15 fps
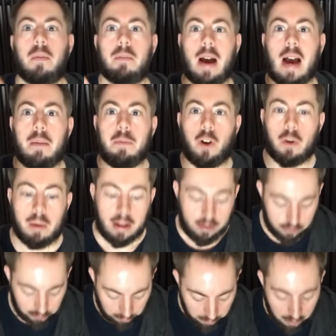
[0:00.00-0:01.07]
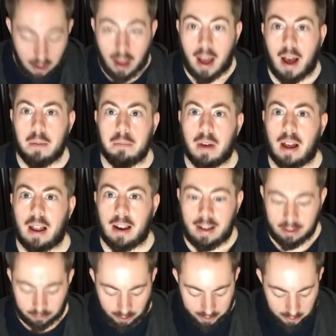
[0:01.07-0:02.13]
Pam, you're amazing.
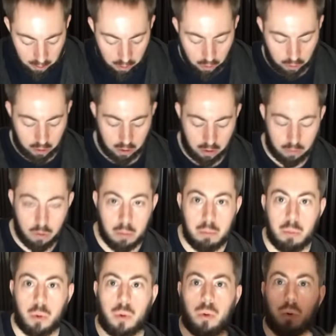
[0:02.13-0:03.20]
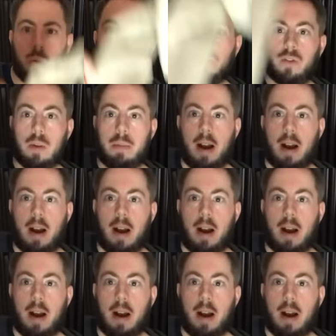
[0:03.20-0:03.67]
Let's take a look. Remove the